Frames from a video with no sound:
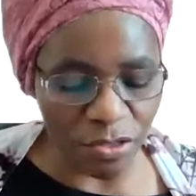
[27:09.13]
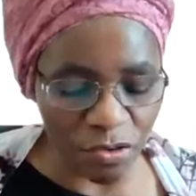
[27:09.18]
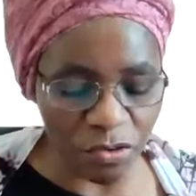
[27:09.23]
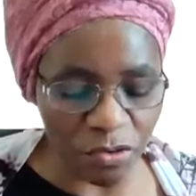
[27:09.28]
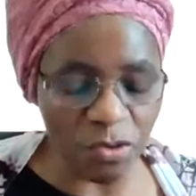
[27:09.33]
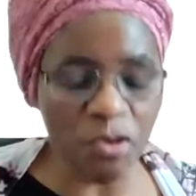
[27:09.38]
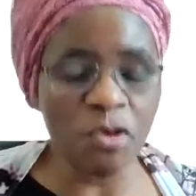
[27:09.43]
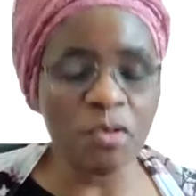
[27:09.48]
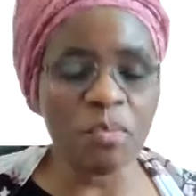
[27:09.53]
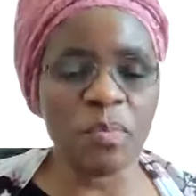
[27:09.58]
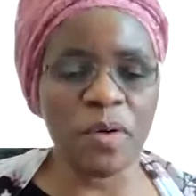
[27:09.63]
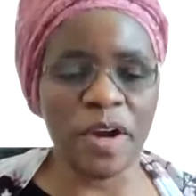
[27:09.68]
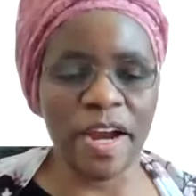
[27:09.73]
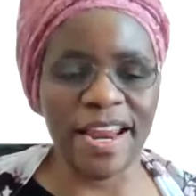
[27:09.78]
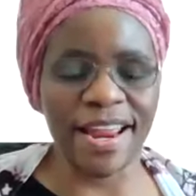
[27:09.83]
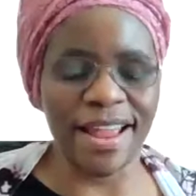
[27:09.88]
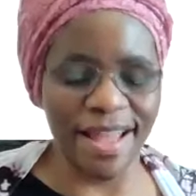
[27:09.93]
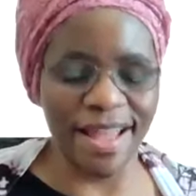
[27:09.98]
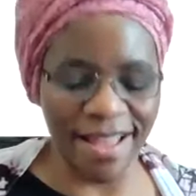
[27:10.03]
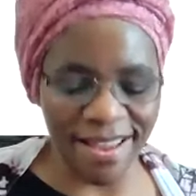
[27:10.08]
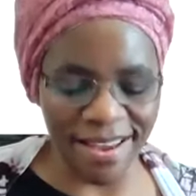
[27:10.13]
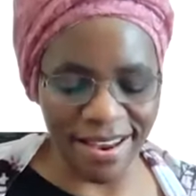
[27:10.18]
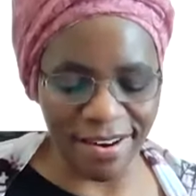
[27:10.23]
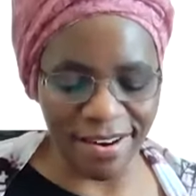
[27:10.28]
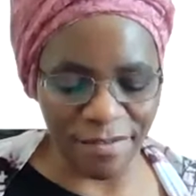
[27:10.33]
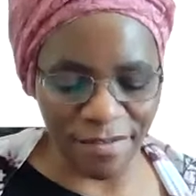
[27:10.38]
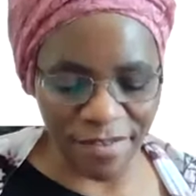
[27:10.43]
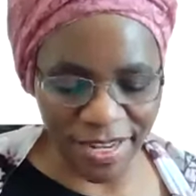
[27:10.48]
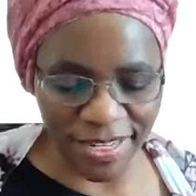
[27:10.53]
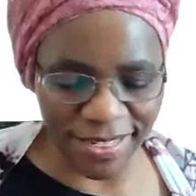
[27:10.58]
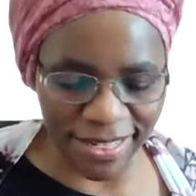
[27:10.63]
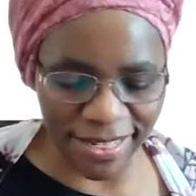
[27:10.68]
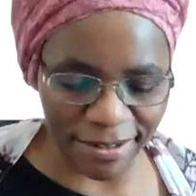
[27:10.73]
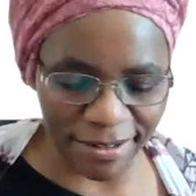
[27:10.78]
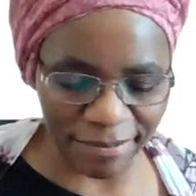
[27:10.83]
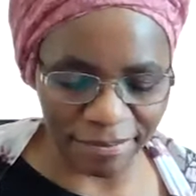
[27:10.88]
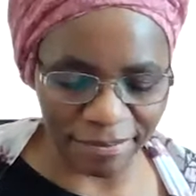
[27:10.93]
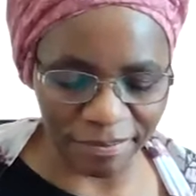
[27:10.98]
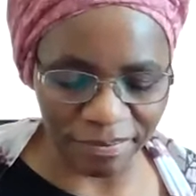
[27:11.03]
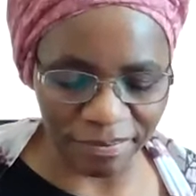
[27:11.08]
through prayer and
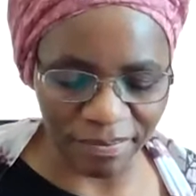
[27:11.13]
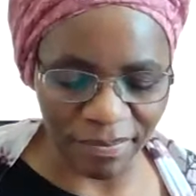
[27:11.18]
fasting.